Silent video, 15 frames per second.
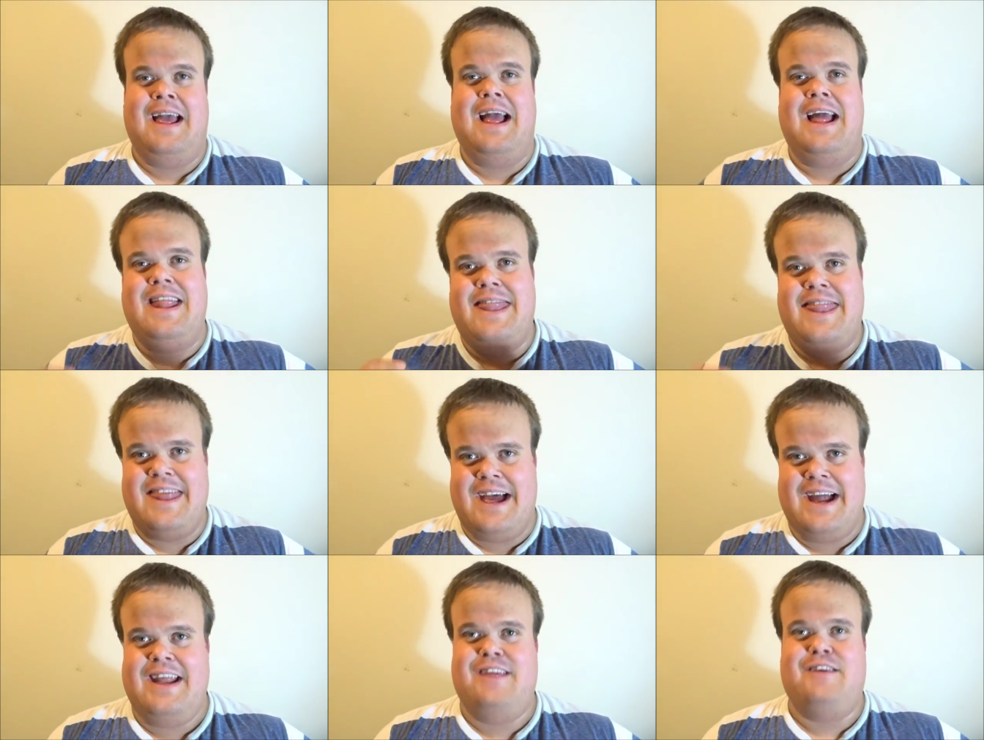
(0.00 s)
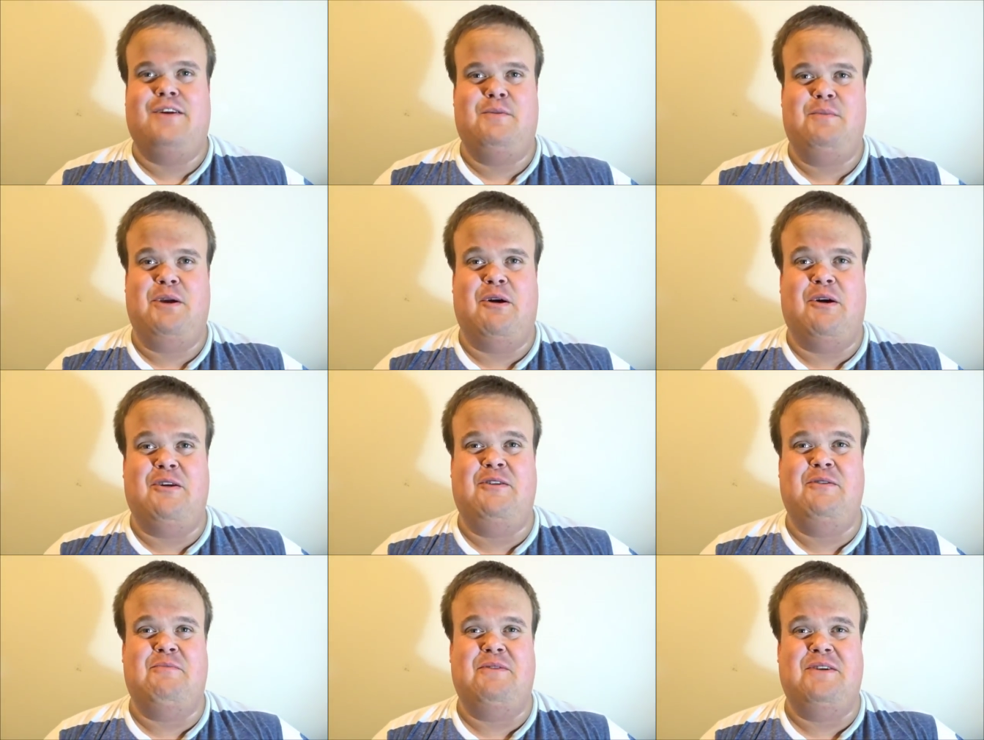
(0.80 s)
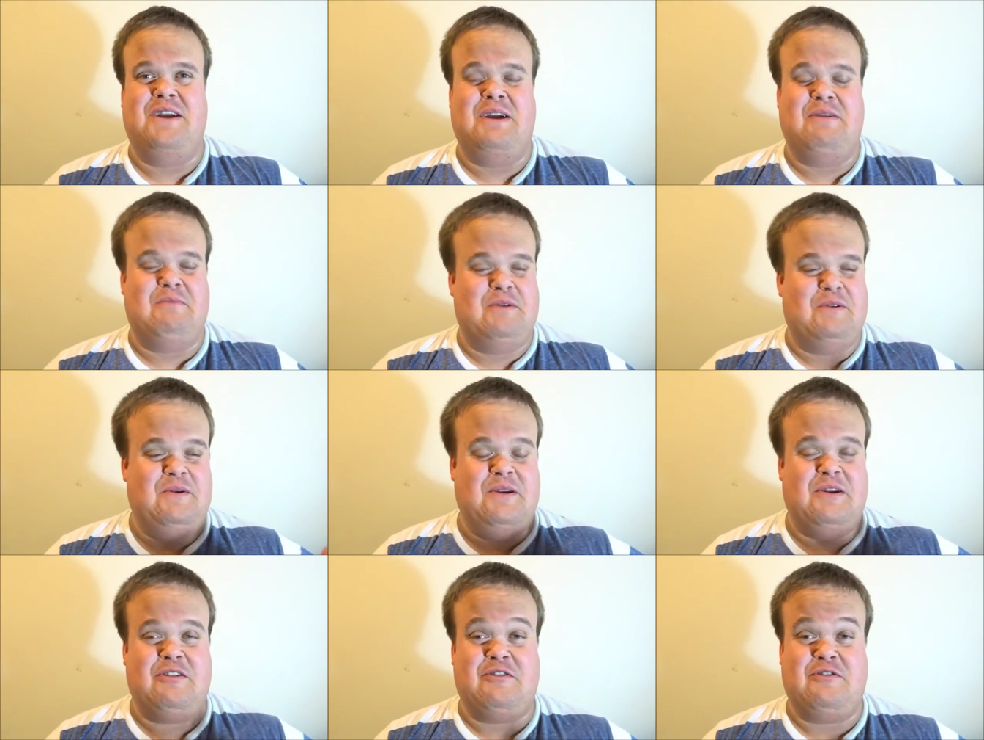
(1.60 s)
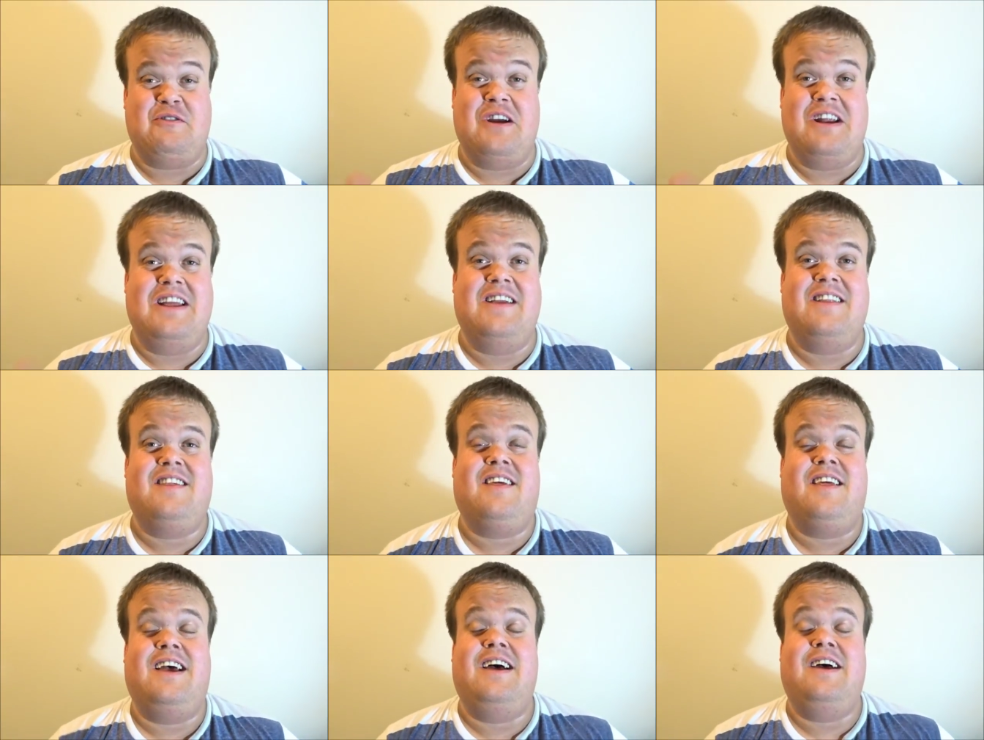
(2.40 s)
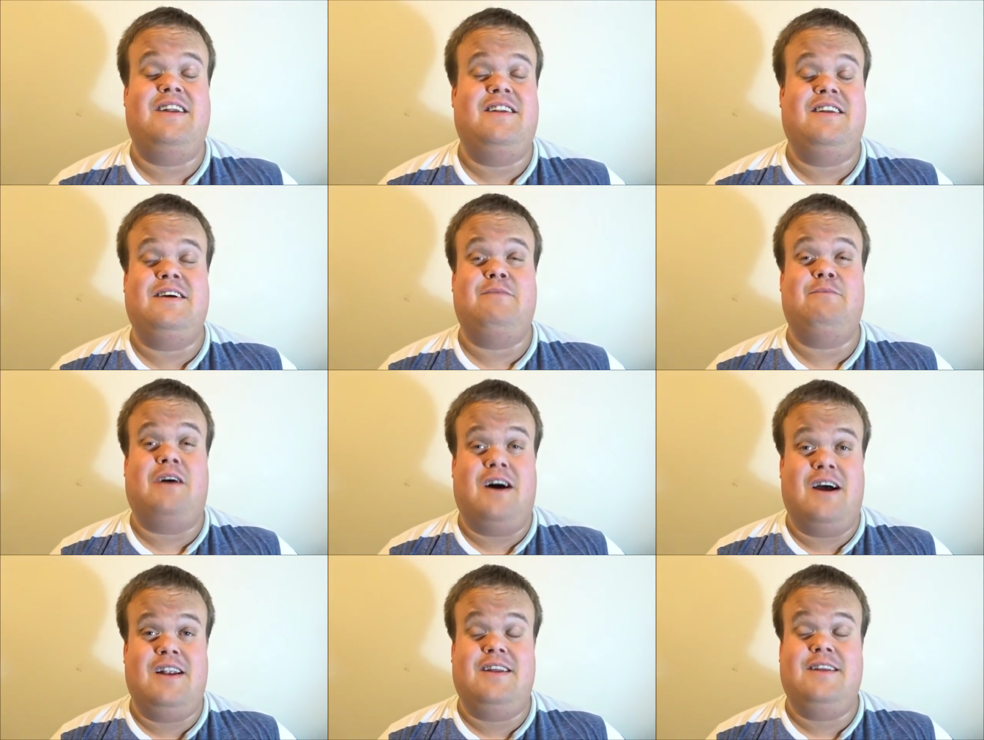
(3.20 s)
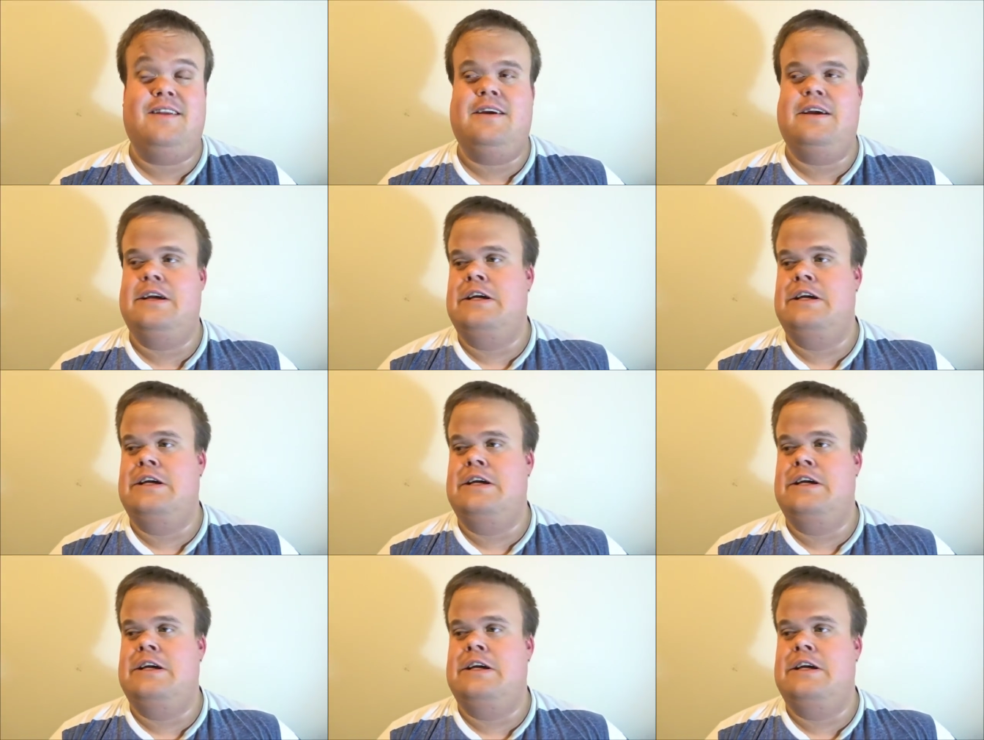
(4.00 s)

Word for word: And that is going to be hard to predict between Australia and, so, and um, Ireland.